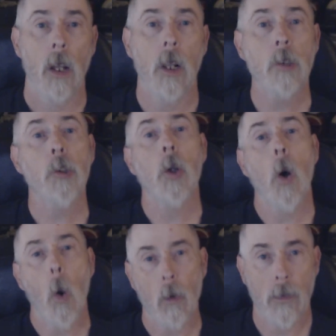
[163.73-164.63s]
I'll also
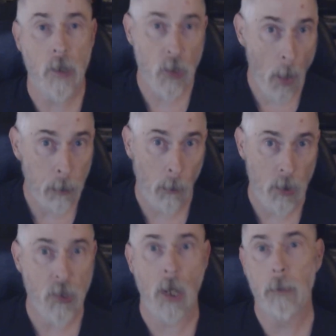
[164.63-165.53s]
go over the
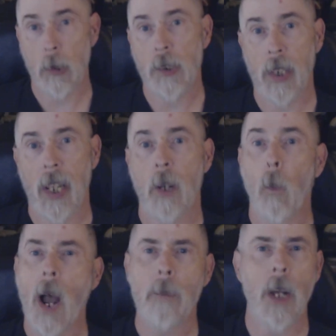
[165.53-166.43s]
supplements that I'm using
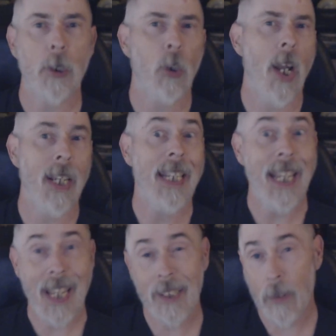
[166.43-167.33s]
and why I'm not trying
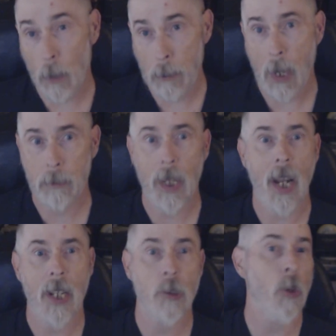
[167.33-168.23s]
any other
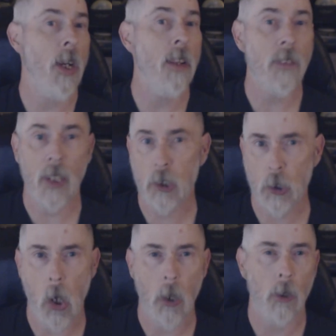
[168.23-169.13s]
peptides or anything
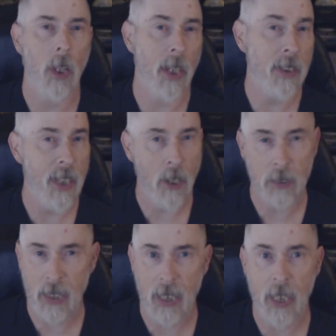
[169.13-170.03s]
stronger like
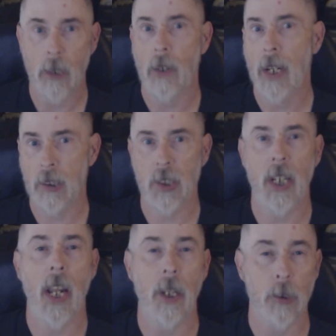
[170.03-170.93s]
TRT or
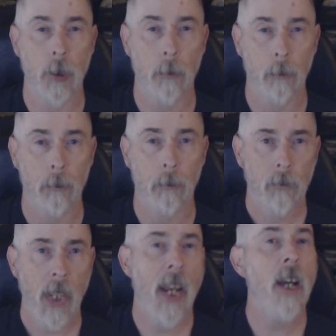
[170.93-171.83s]
HGH.
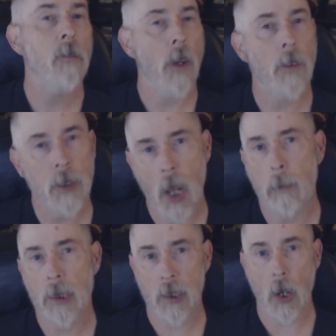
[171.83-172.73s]
And I have other
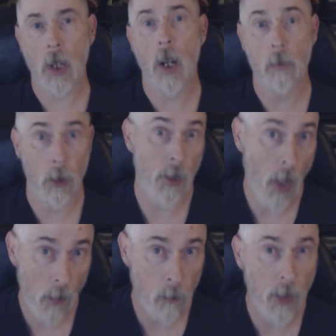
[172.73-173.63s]
topics that I'll cover in
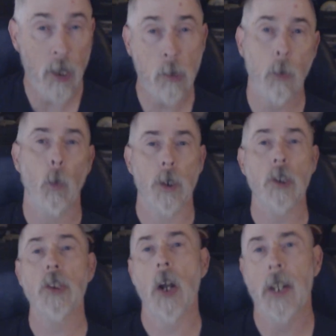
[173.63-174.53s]
other videos, but we're
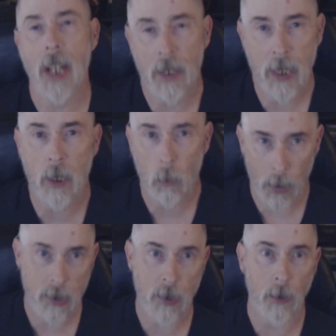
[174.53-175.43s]
just starting out here in
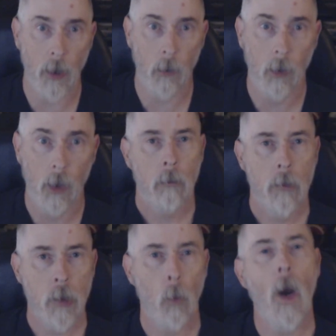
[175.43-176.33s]
week 0.
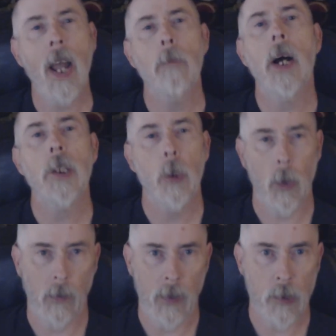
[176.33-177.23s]
So why am I
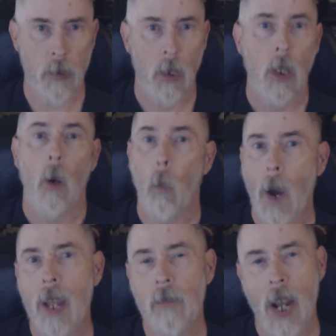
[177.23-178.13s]
doing this?
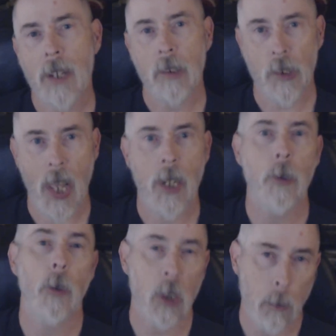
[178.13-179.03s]
Why have I
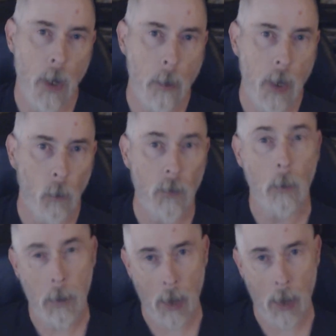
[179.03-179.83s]
decided to experiment with a